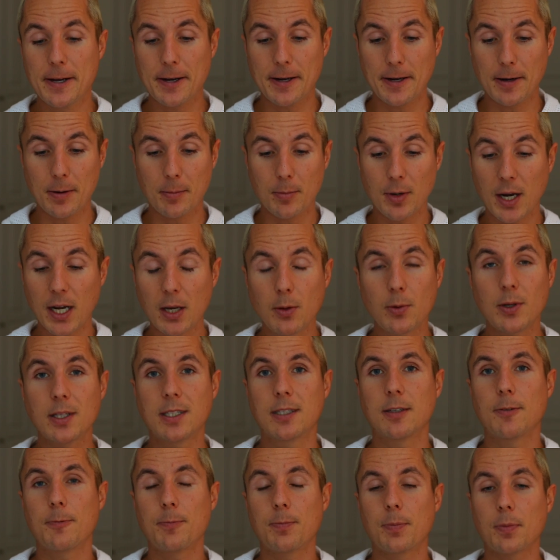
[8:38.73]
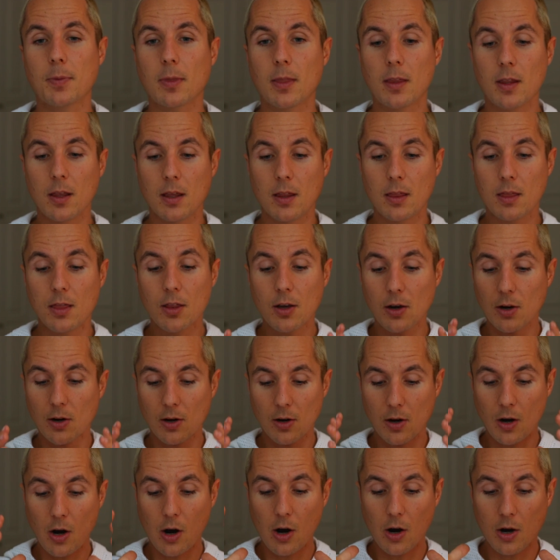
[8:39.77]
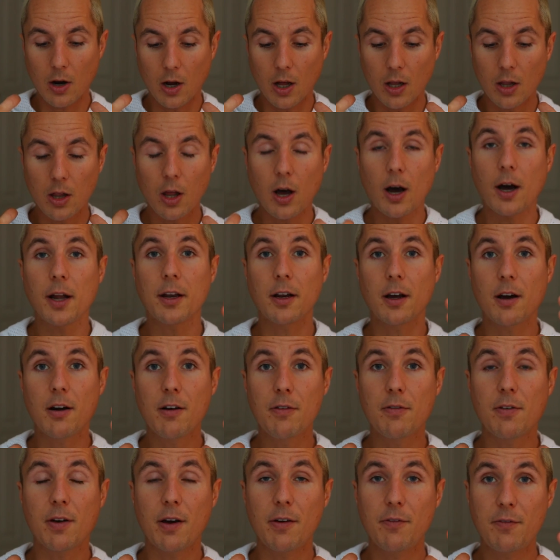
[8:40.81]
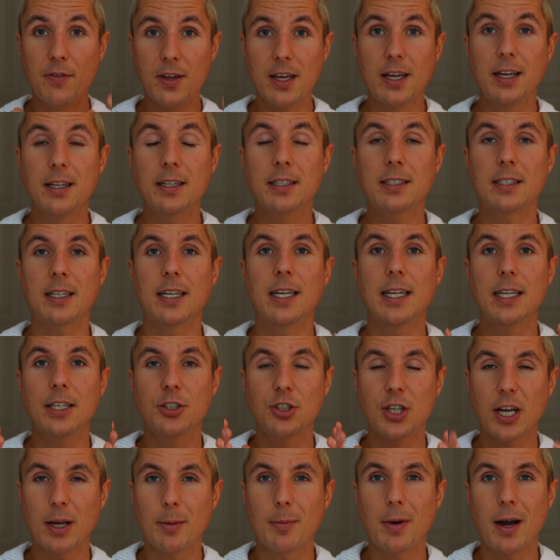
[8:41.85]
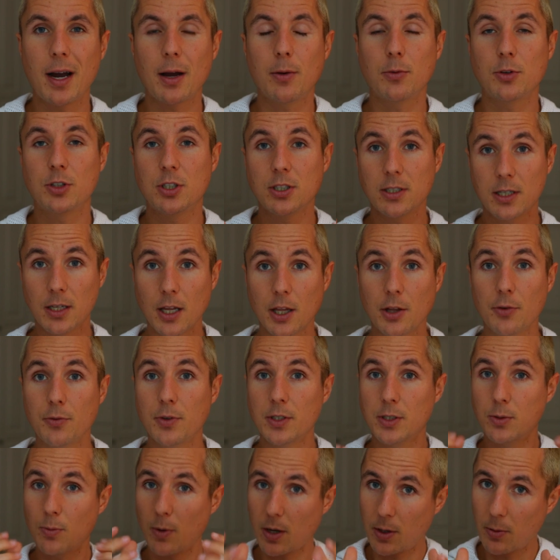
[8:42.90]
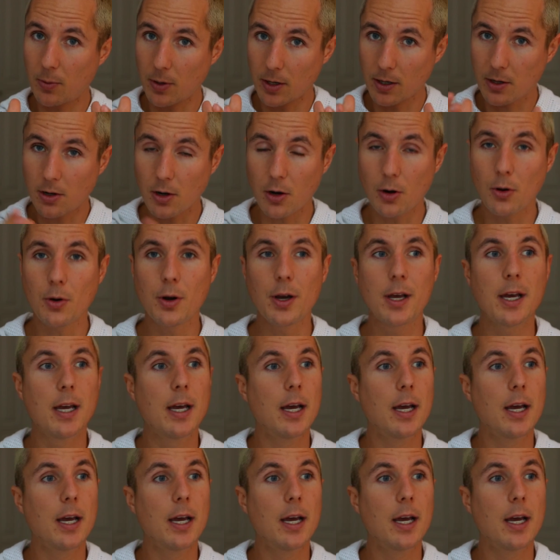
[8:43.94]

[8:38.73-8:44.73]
But anyways, there are a lot of vegans in Chiang Mai, which is another reason why you want to go.